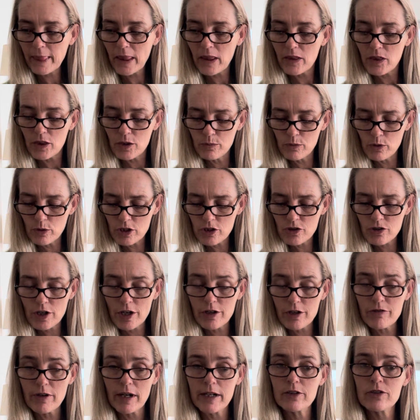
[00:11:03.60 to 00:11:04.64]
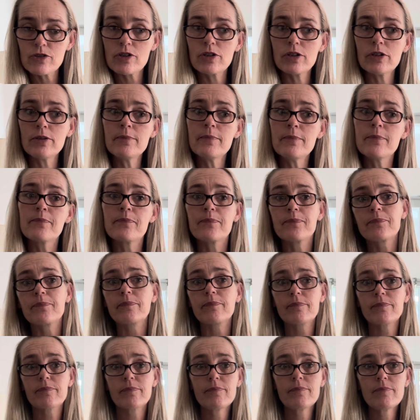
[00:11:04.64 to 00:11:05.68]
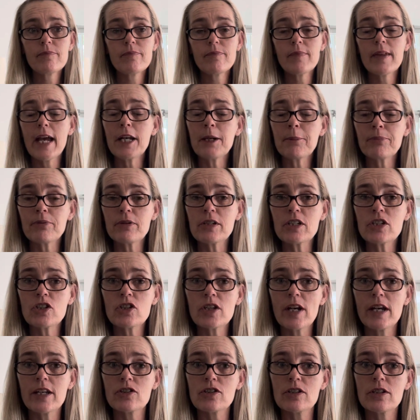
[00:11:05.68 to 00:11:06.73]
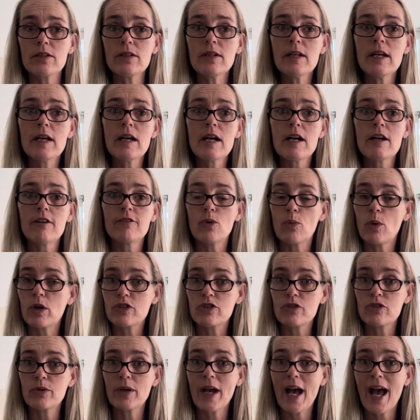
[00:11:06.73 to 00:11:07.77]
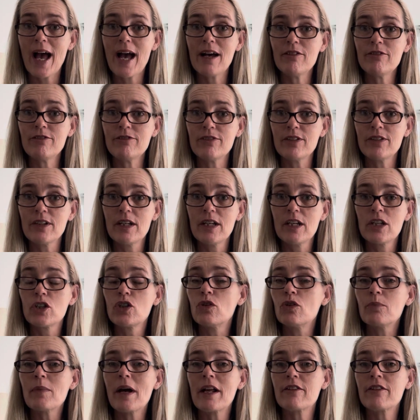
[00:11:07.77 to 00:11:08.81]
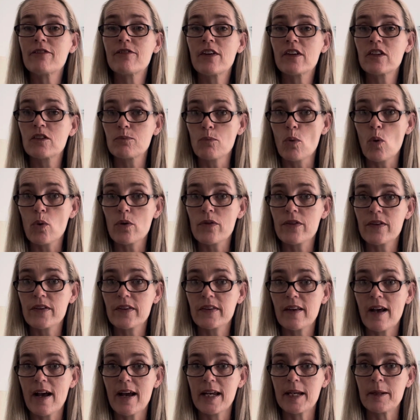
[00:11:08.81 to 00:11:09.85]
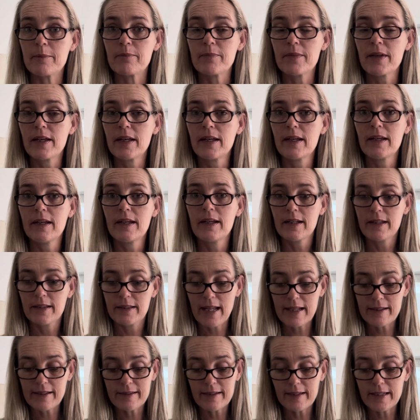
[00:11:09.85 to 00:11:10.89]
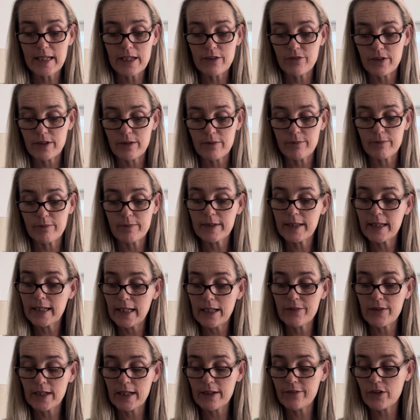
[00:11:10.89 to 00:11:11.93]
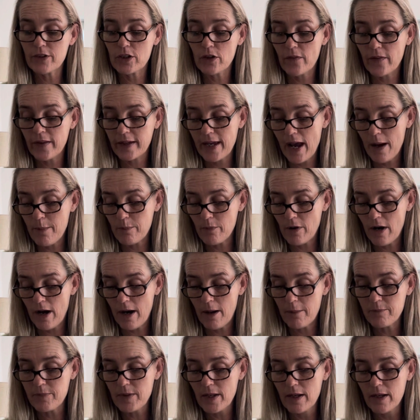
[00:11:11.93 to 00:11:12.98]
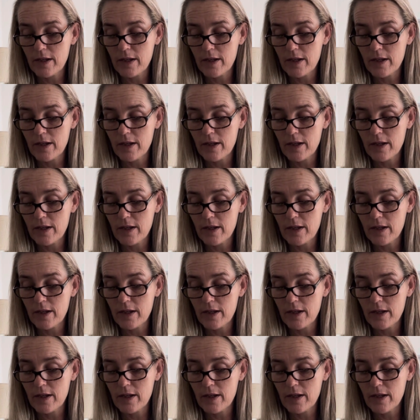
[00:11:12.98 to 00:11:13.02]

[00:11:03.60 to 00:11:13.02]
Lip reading: The more you show gratitude and appreciation for what you have, you will manifest more of the same. That's a given. 11-11 on the camera.